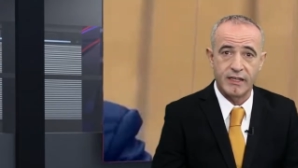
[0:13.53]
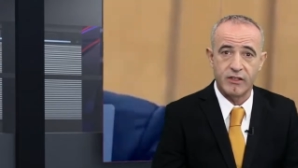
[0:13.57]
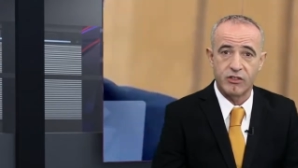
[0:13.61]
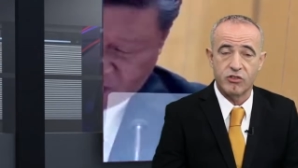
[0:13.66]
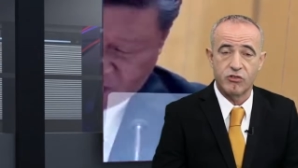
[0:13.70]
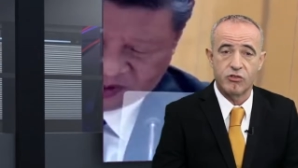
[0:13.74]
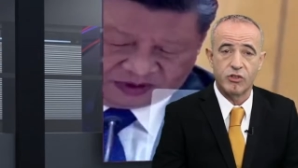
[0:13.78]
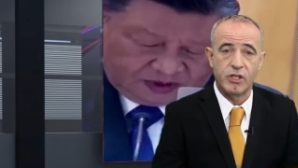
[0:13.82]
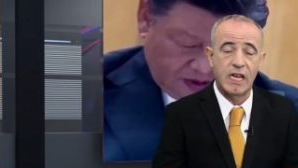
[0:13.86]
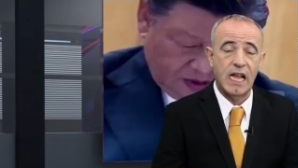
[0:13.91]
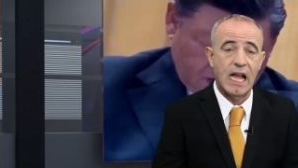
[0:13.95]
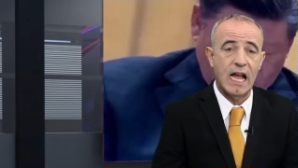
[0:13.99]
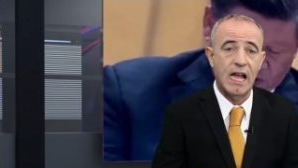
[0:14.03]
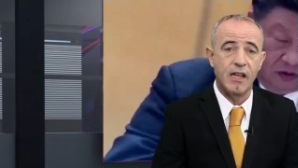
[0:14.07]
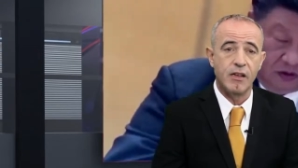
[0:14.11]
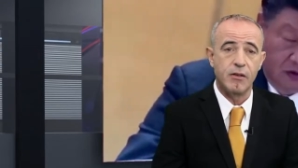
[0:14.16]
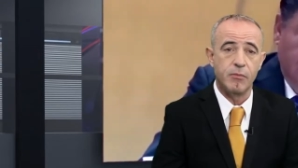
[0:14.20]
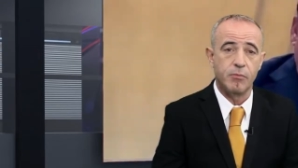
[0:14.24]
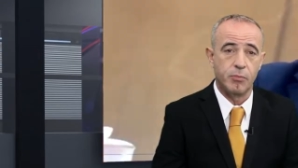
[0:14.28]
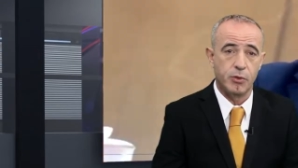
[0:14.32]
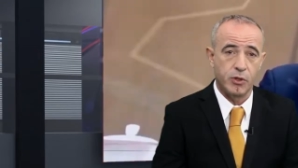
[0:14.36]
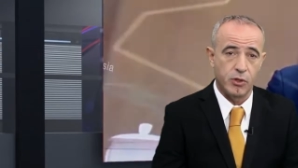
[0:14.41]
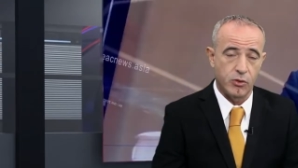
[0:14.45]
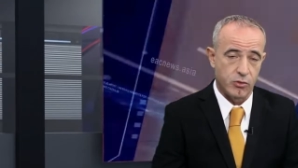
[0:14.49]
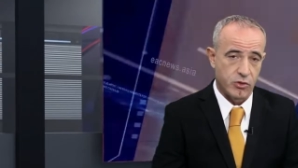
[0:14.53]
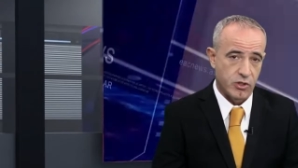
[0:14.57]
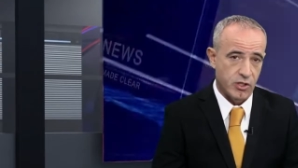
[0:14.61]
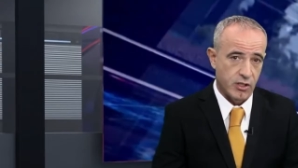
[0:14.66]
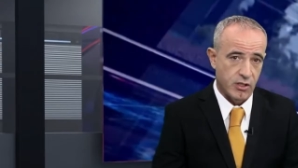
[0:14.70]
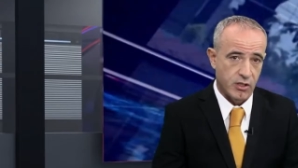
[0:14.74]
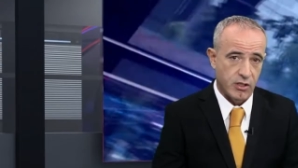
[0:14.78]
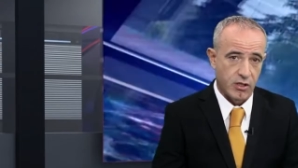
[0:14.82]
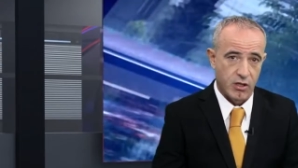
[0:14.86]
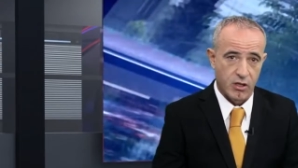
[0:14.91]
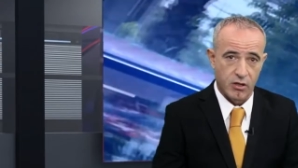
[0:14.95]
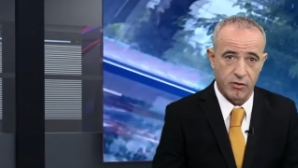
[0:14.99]
history and
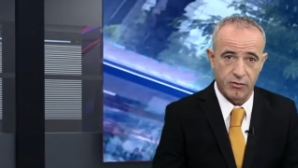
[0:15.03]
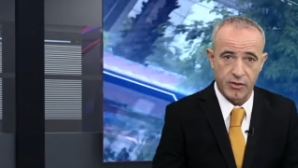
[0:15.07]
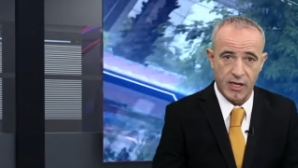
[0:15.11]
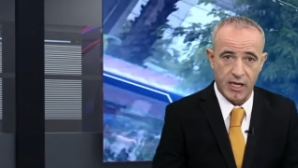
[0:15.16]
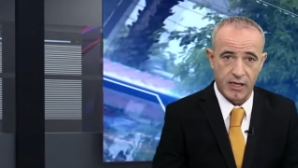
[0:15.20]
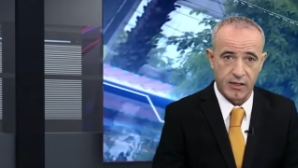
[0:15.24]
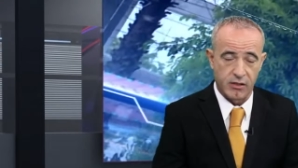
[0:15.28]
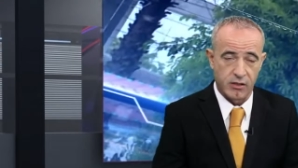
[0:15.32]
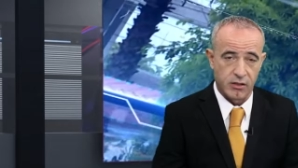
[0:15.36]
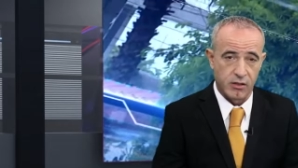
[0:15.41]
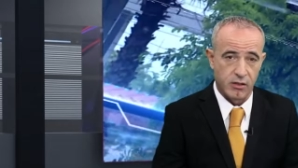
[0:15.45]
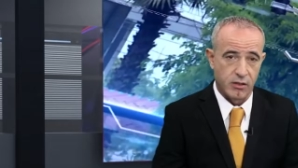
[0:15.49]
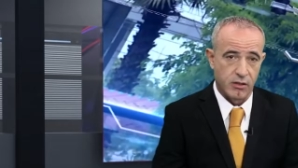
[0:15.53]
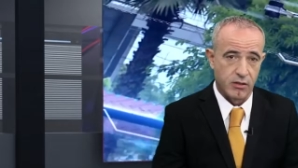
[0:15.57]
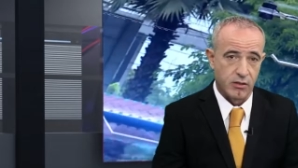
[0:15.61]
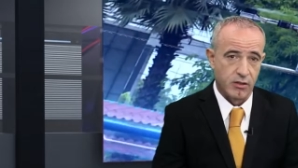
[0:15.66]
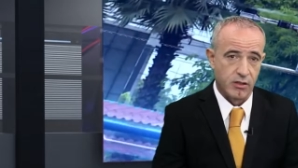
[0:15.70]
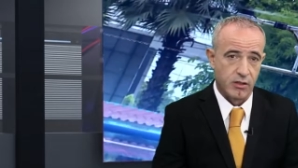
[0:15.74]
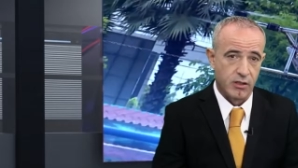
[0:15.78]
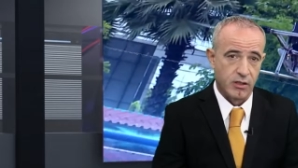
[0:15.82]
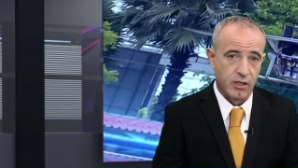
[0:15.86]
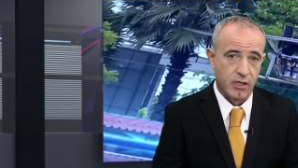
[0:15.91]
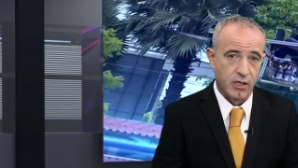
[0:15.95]
beauty of Angkor.